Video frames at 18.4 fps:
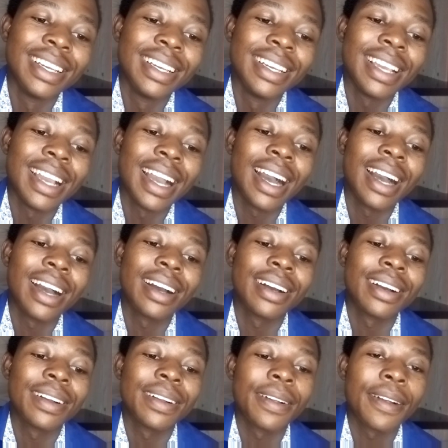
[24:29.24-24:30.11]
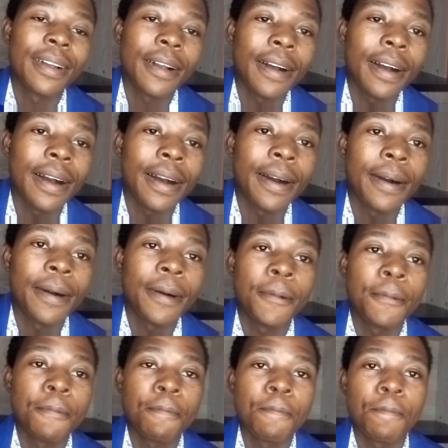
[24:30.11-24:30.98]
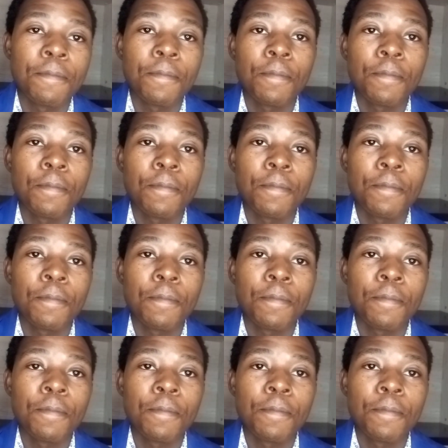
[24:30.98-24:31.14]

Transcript: yeah um,